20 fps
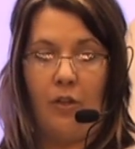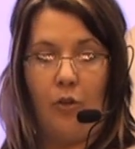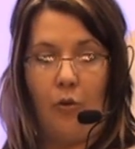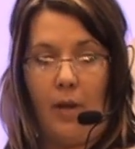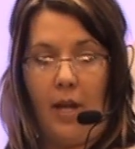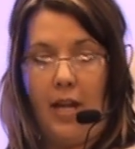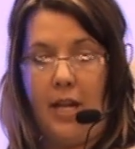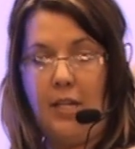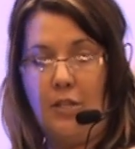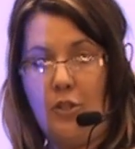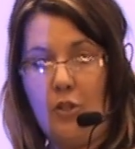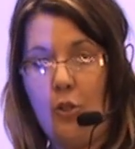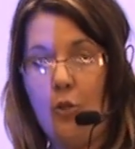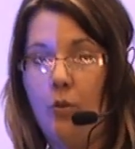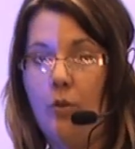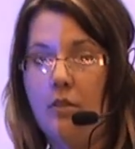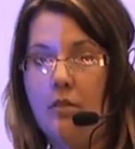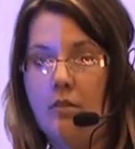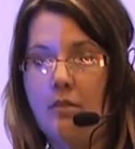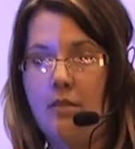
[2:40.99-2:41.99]
great
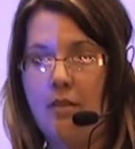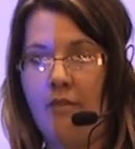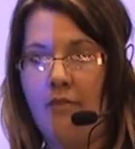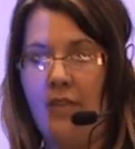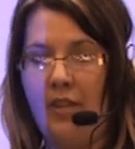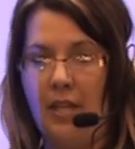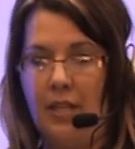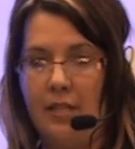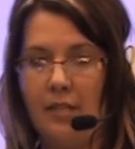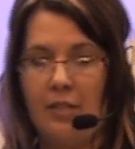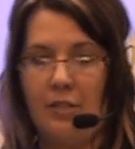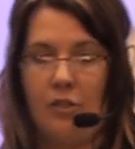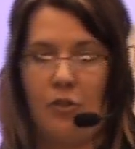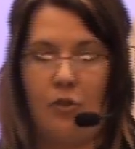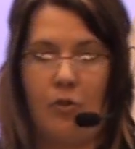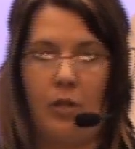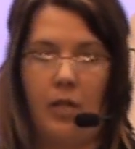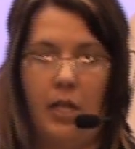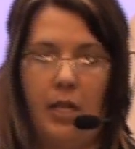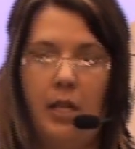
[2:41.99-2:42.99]
tools of the
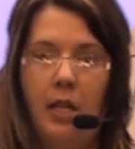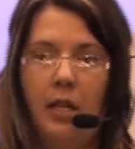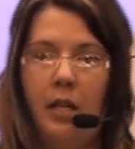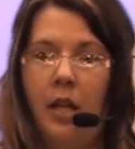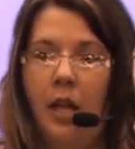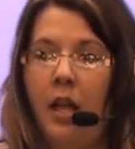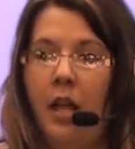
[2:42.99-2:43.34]
industry.